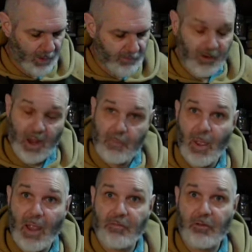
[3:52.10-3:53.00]
find
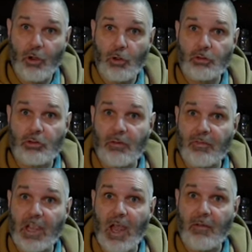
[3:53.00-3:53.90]
my phone so
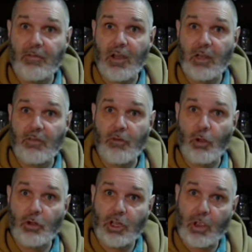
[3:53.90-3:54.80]
if you can't find your
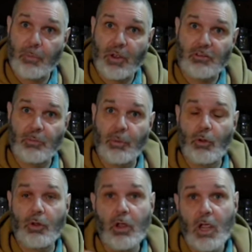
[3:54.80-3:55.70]
phone you could press a
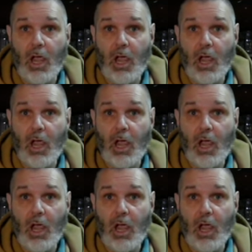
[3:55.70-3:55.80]
button